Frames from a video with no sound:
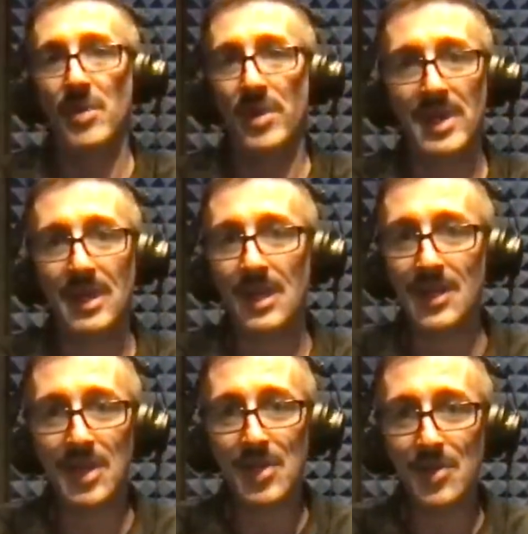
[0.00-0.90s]
what are you
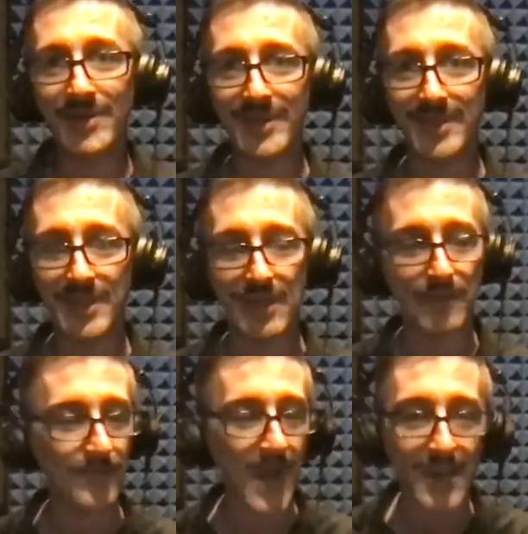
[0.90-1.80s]
gonna do? You're
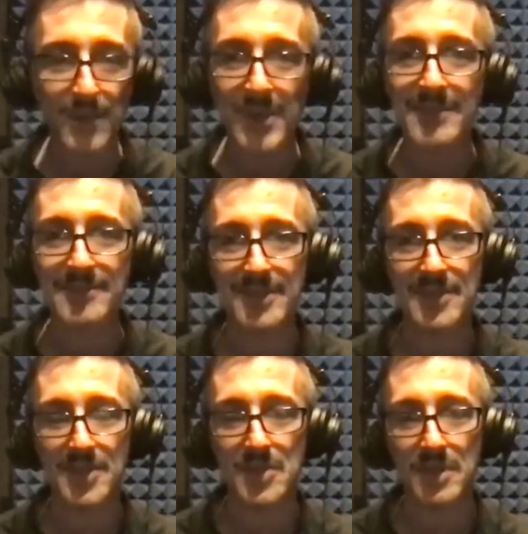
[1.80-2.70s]
gonna find things
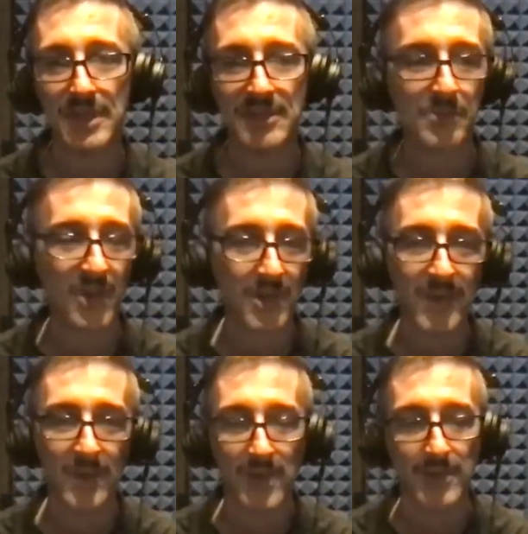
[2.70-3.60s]
to do and
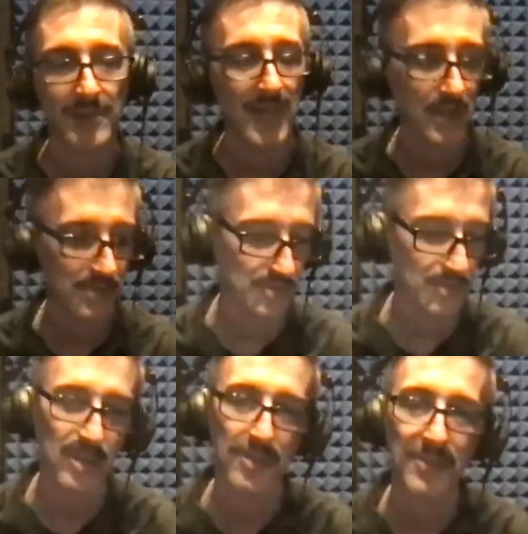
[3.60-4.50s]
experiment with, and that was
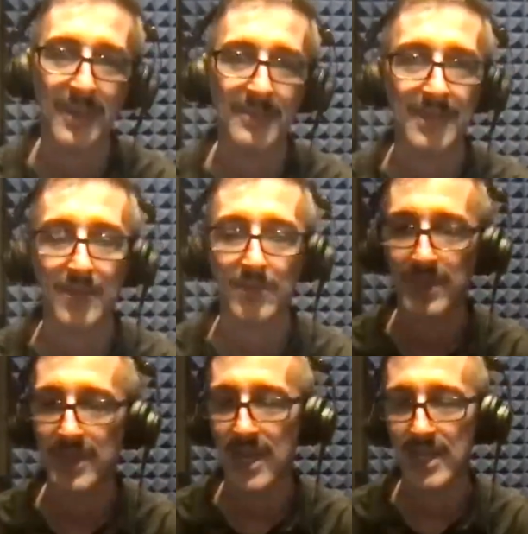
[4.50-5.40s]
one of the things that I
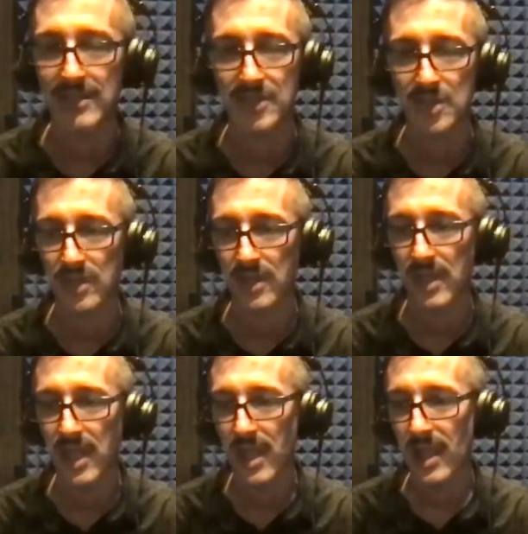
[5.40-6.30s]
really got into,
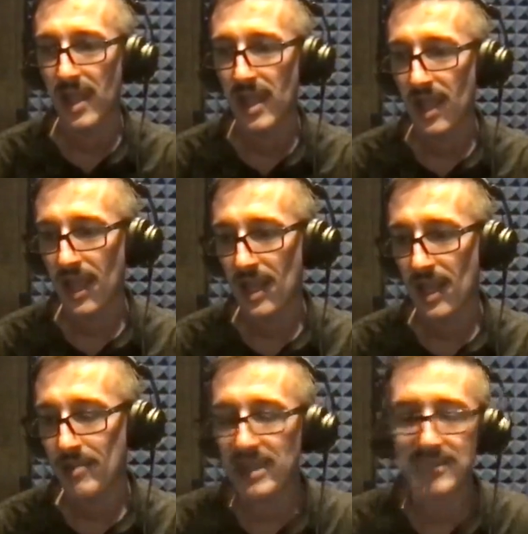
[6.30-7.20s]
and And
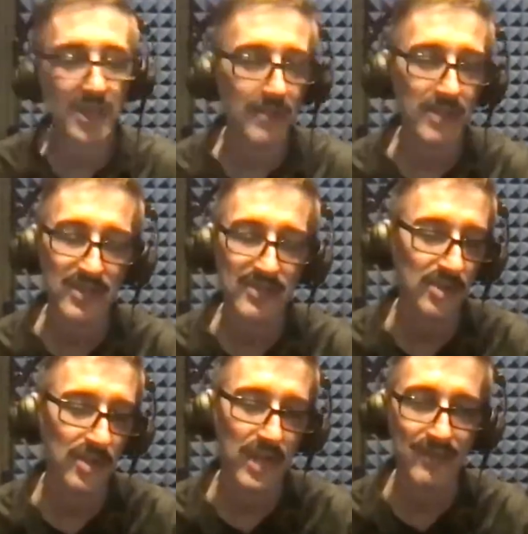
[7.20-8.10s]
I mean, I
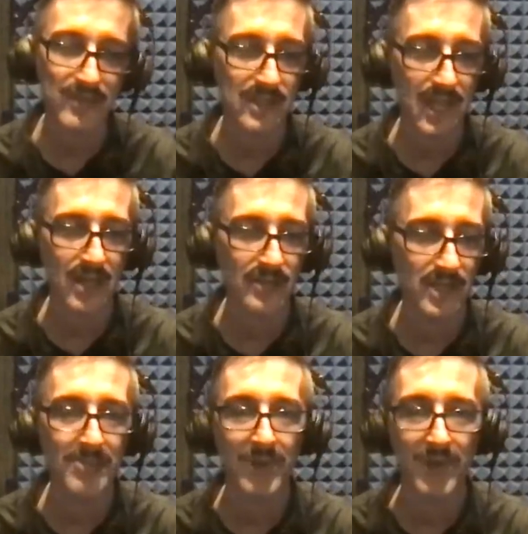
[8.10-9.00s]
still don't have it dialed
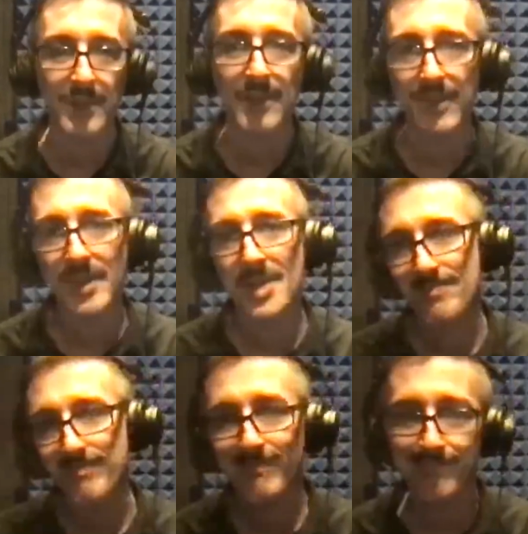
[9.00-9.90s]
in, but
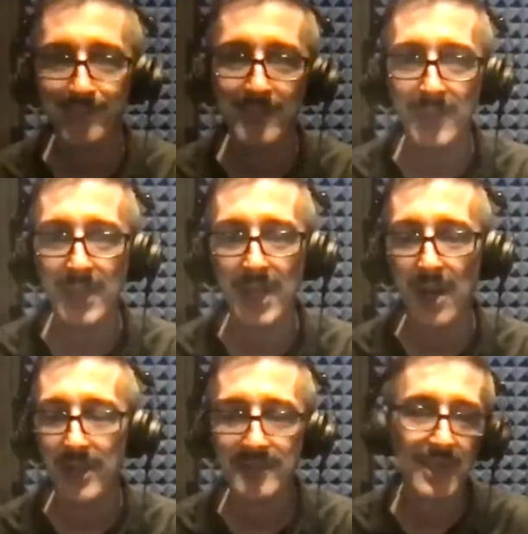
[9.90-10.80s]
you
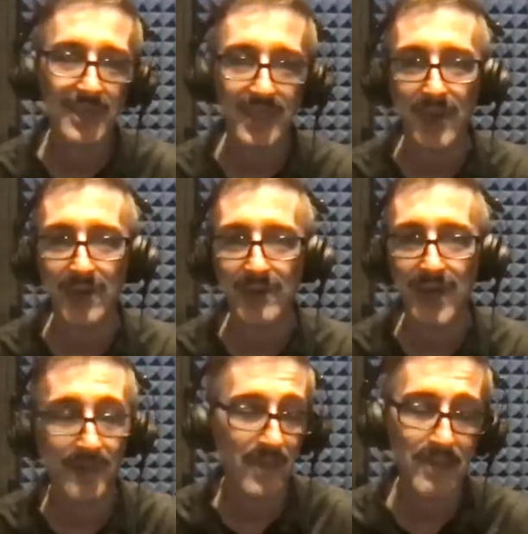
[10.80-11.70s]
know, it's getting there.
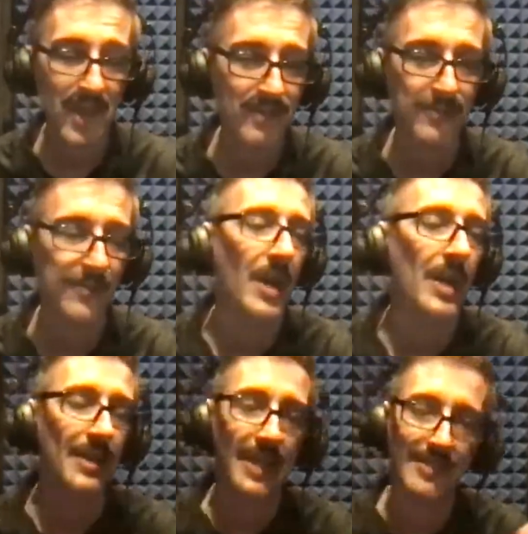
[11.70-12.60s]
I'm having
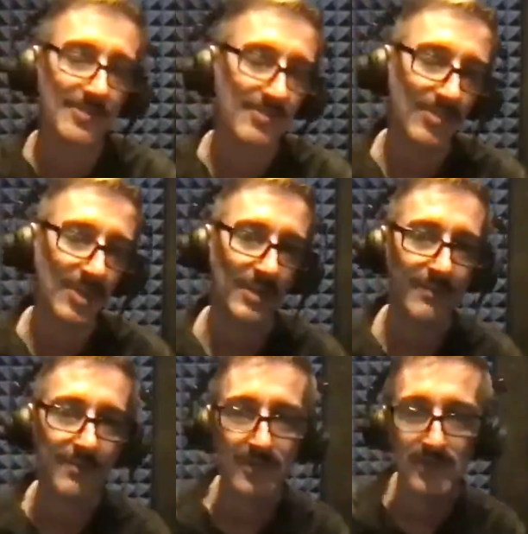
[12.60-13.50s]
fun, and that's
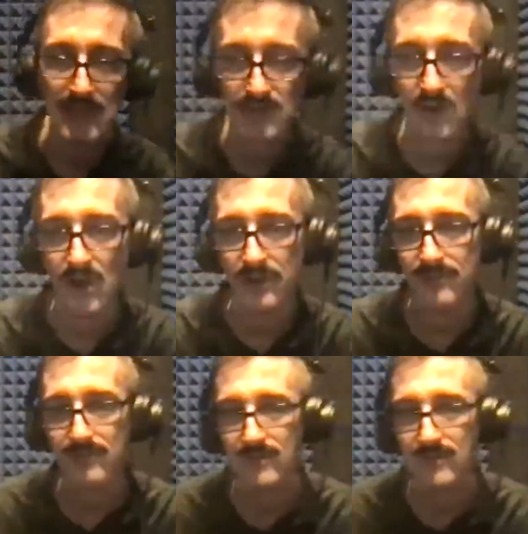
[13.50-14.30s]
really, that's all